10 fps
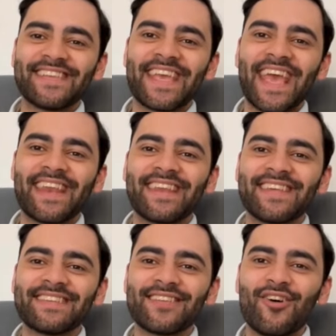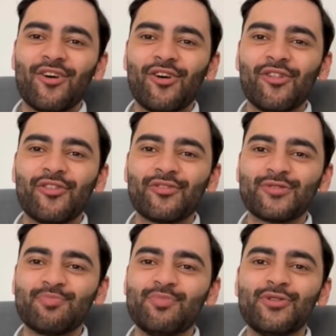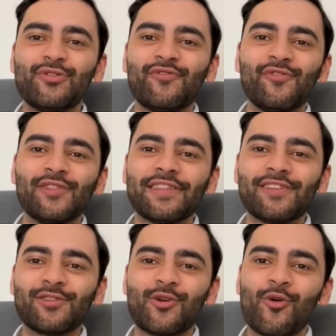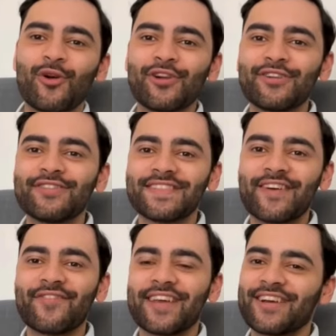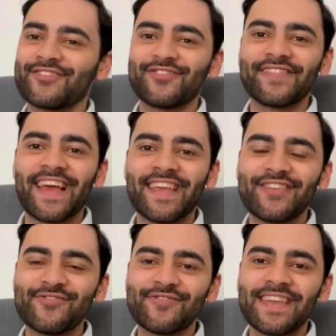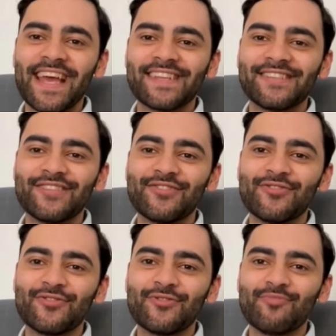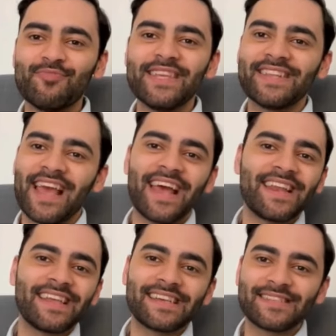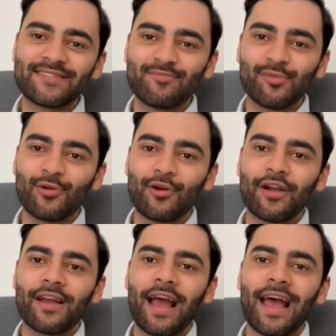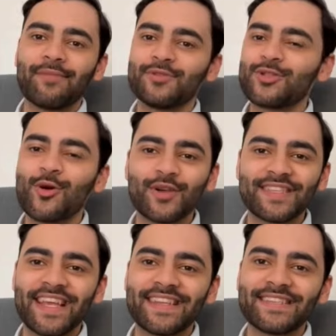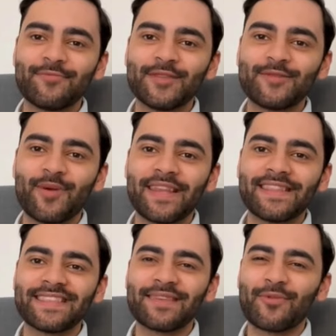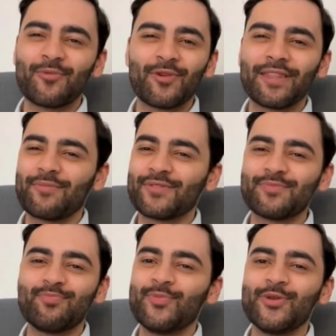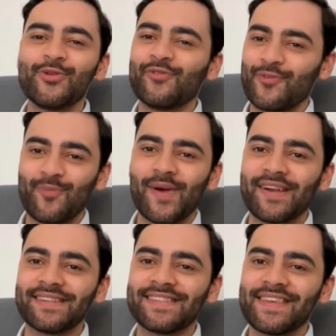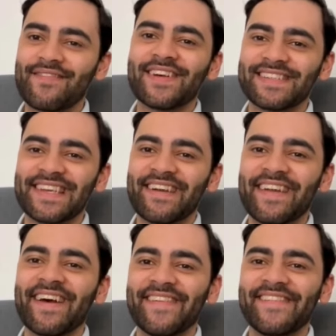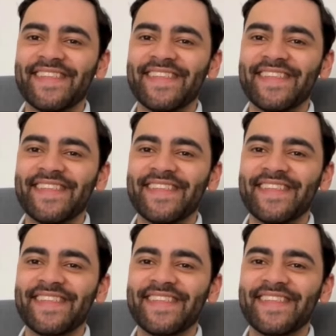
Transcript: Canada is all those beautiful little corners of the country that you get to meet and explore. I'm so excited to be spending the summer in one of the most beautiful parts of Ontario.